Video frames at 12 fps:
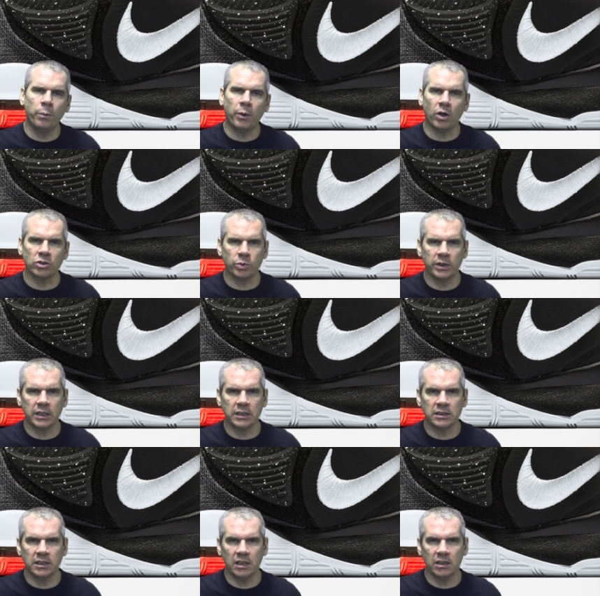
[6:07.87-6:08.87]
box where you can
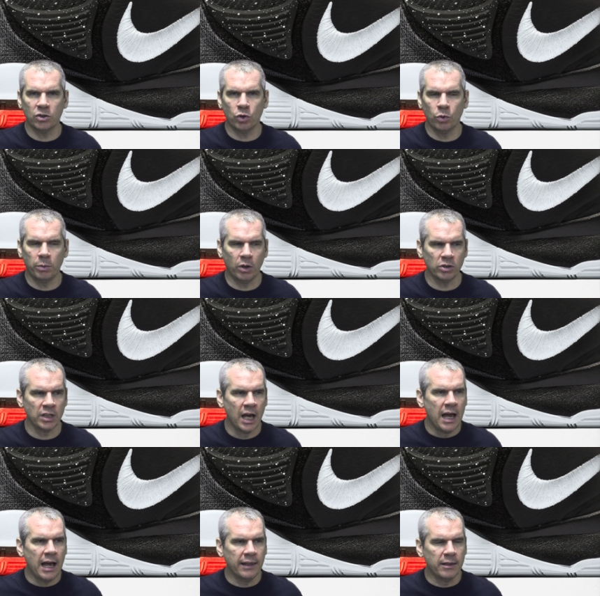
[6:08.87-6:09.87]
see that the toe box
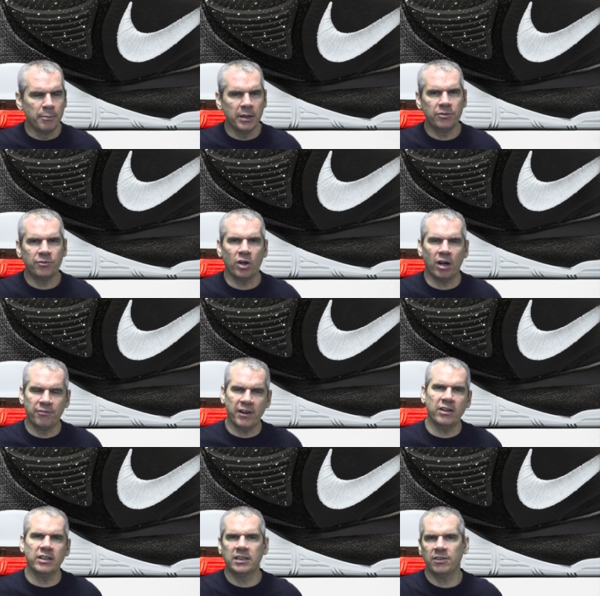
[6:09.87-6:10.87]
and the midfoot are
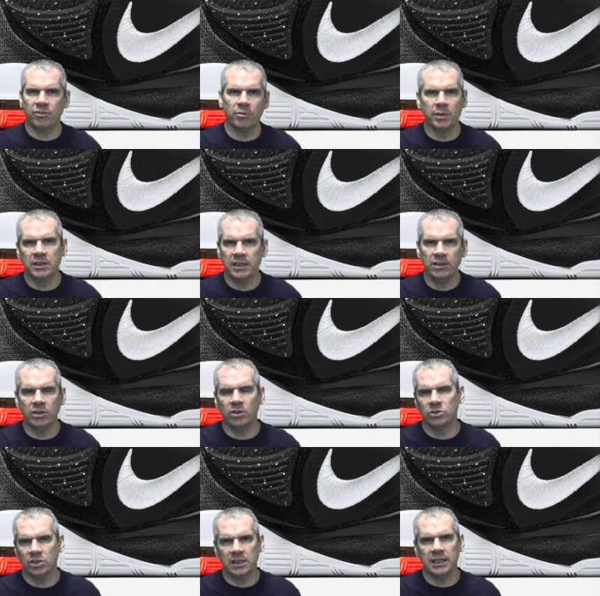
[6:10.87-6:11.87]
very different
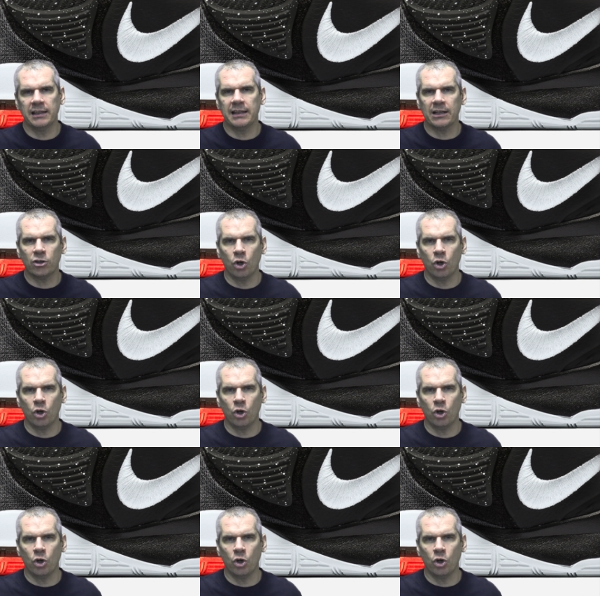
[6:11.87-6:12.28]
materials and you get that